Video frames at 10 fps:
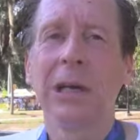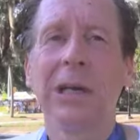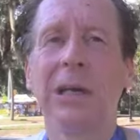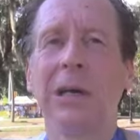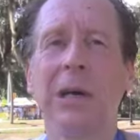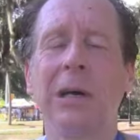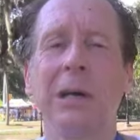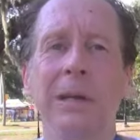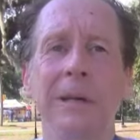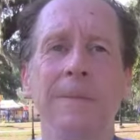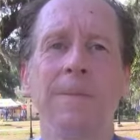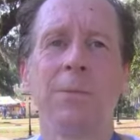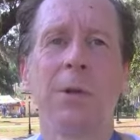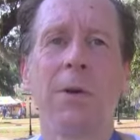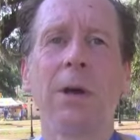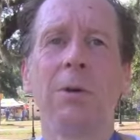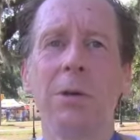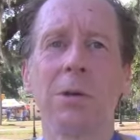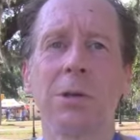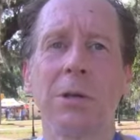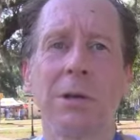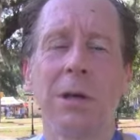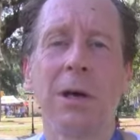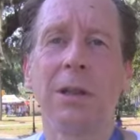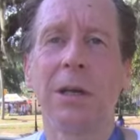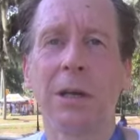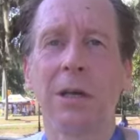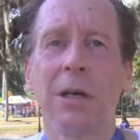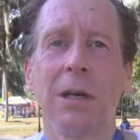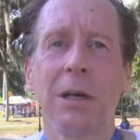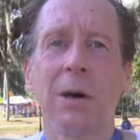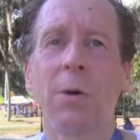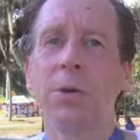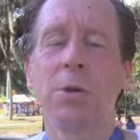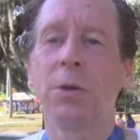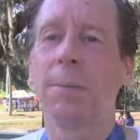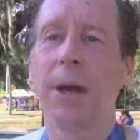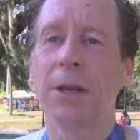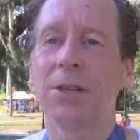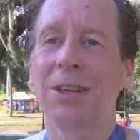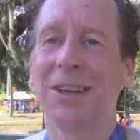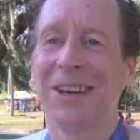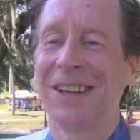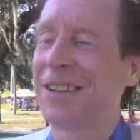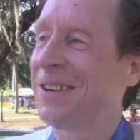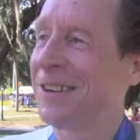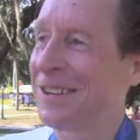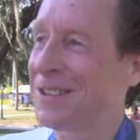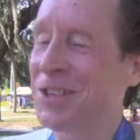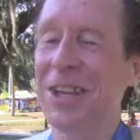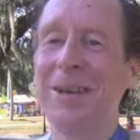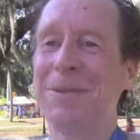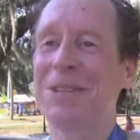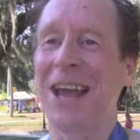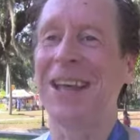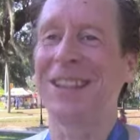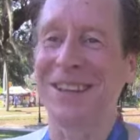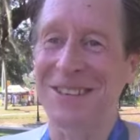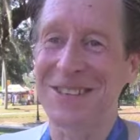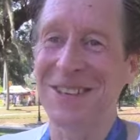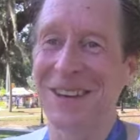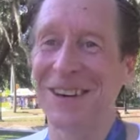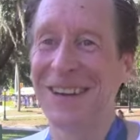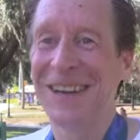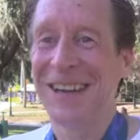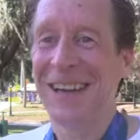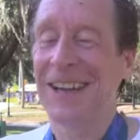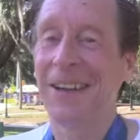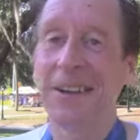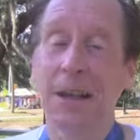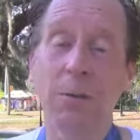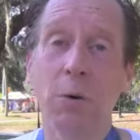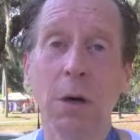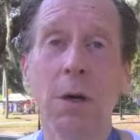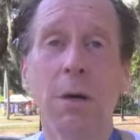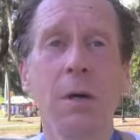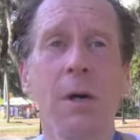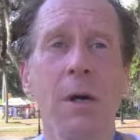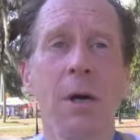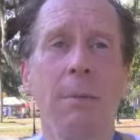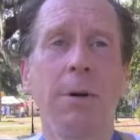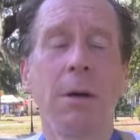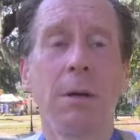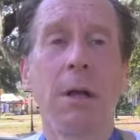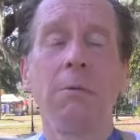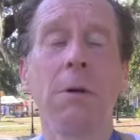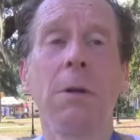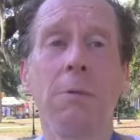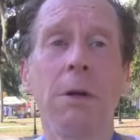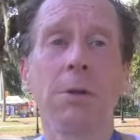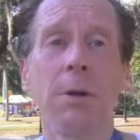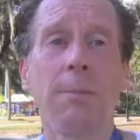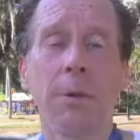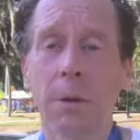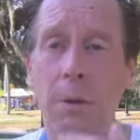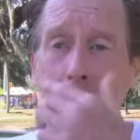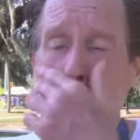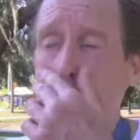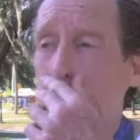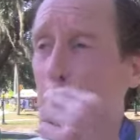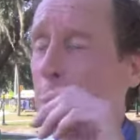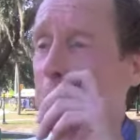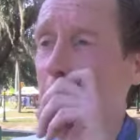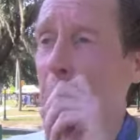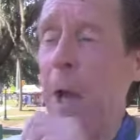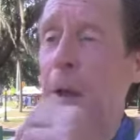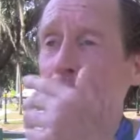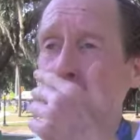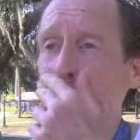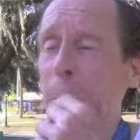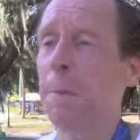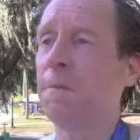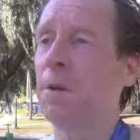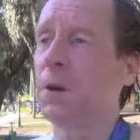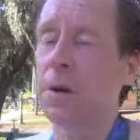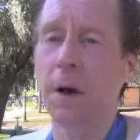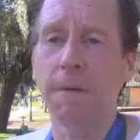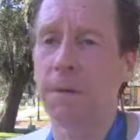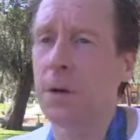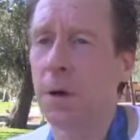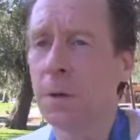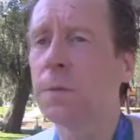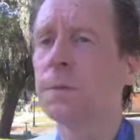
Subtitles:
And the veterans, I think, always do their best. They're the same as athletes, you know, and that's what. But they really risked something, you know, lost their lives, a lot of them. Very tough, you know.